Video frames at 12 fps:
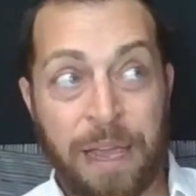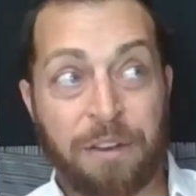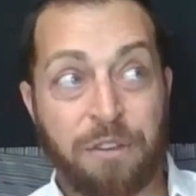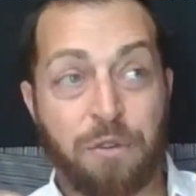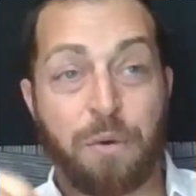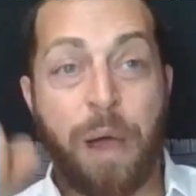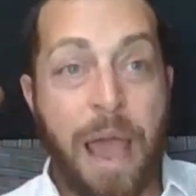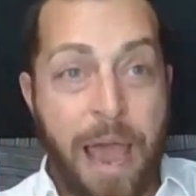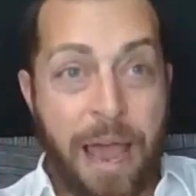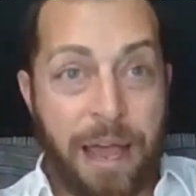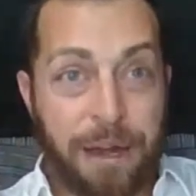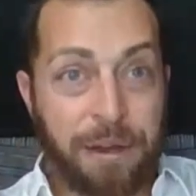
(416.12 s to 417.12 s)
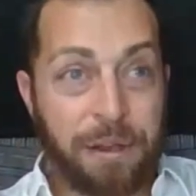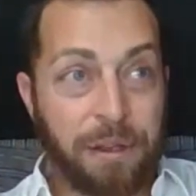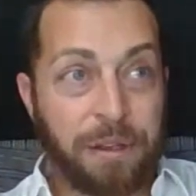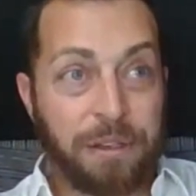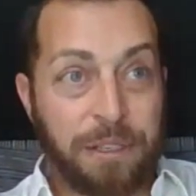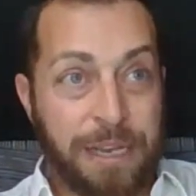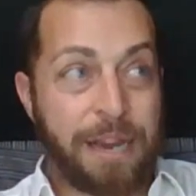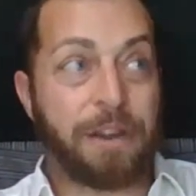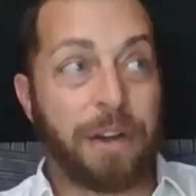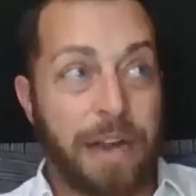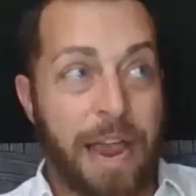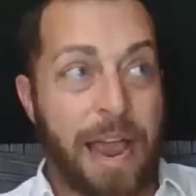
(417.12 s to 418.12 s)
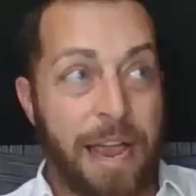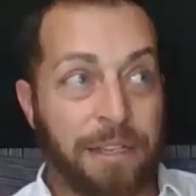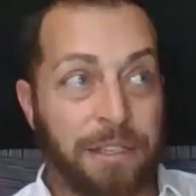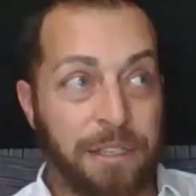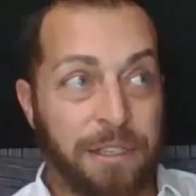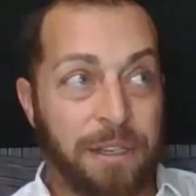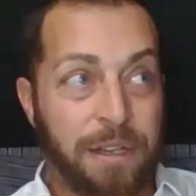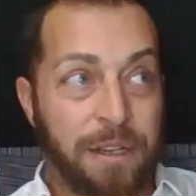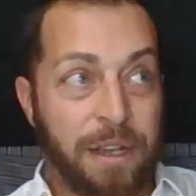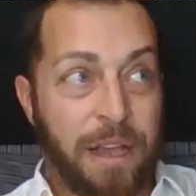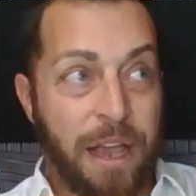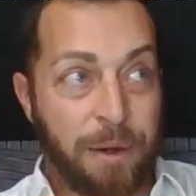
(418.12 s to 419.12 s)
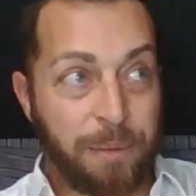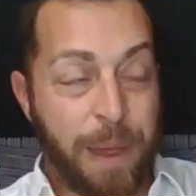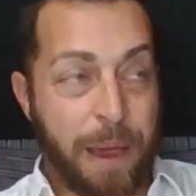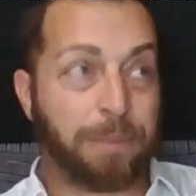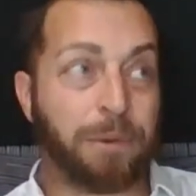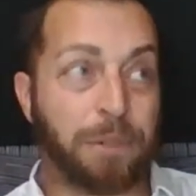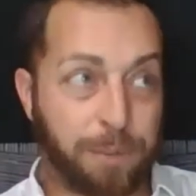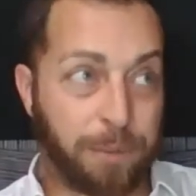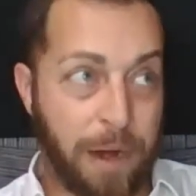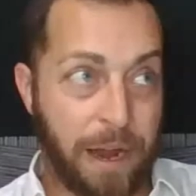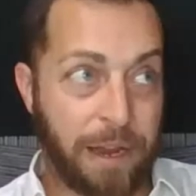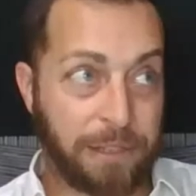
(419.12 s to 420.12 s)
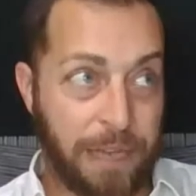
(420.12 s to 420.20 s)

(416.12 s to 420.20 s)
and you had tear gas and pepper spray.